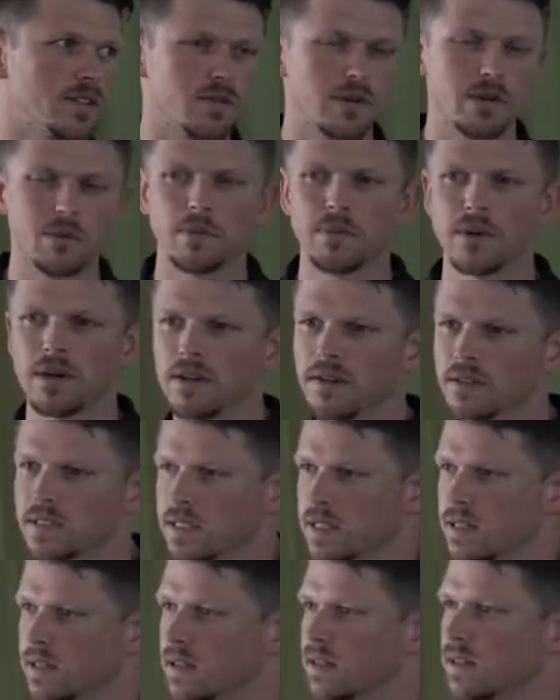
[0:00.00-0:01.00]
cerebral
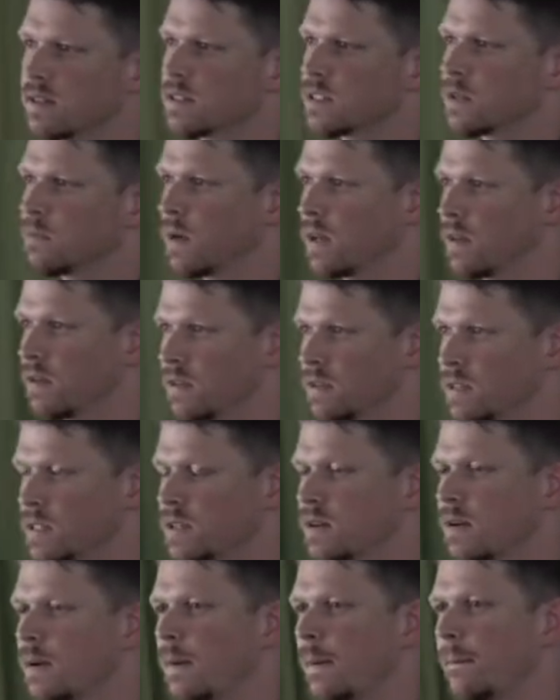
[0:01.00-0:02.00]
palsy, and some others.